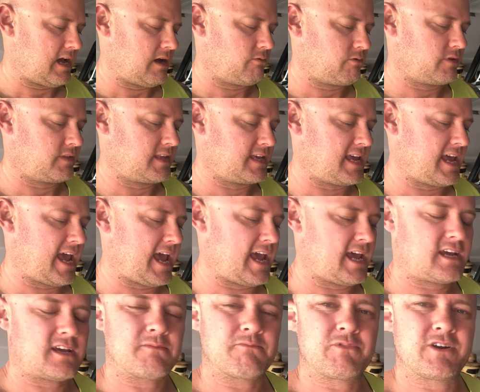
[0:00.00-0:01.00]
With the
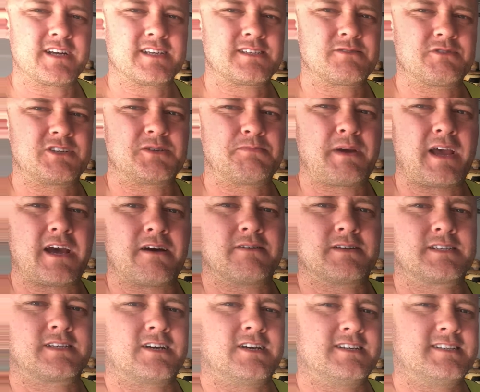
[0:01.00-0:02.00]
air compressor which
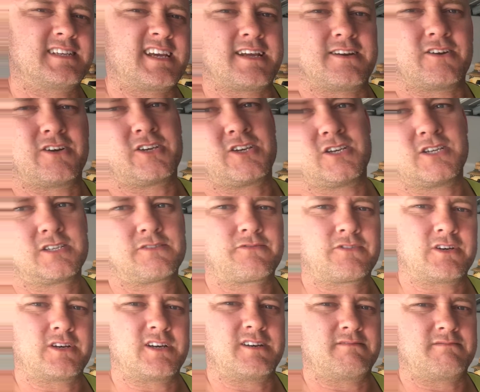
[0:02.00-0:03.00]
powers those, and I use
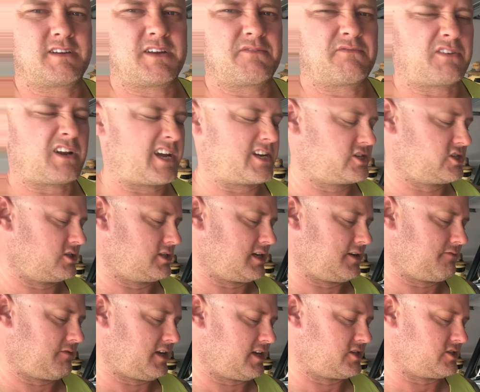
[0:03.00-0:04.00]
for inflation
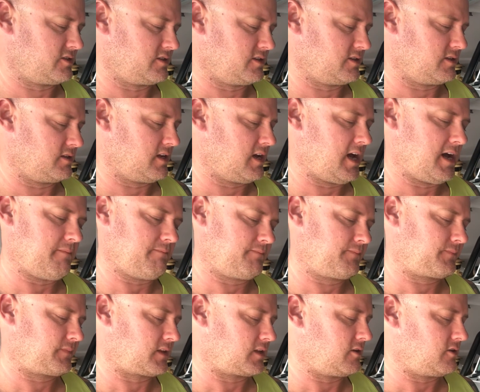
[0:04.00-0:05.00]
of
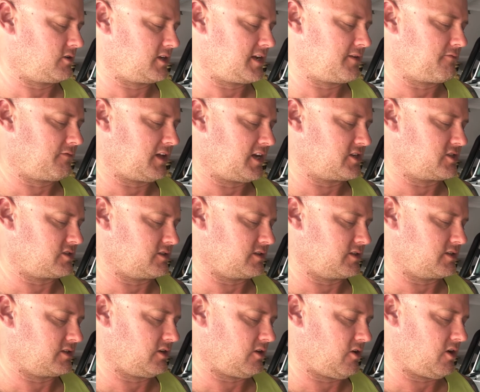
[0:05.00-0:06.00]

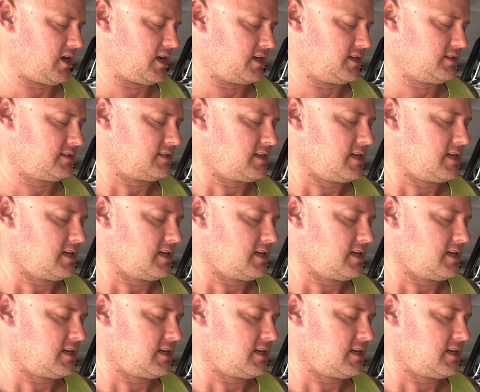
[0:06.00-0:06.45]
the tyres.